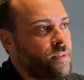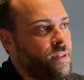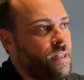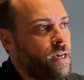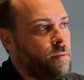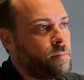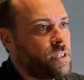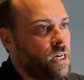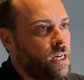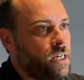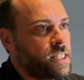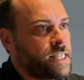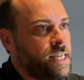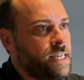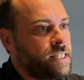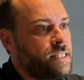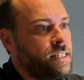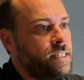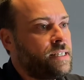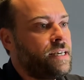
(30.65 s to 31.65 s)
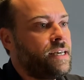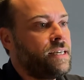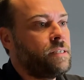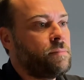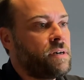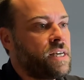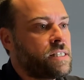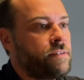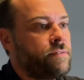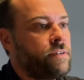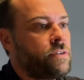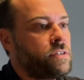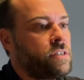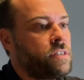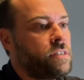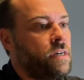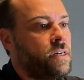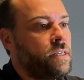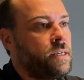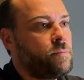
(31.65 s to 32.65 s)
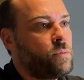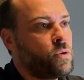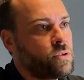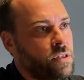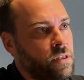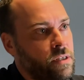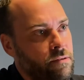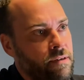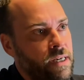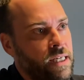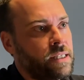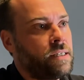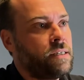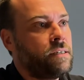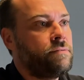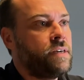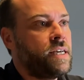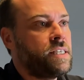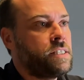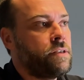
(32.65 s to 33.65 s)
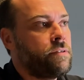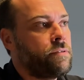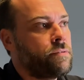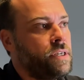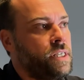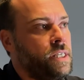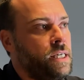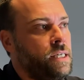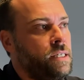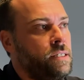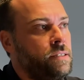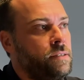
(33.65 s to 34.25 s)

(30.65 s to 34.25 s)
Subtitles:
I'm an architect and a Passivhaus designer. I'm also director of SE3D.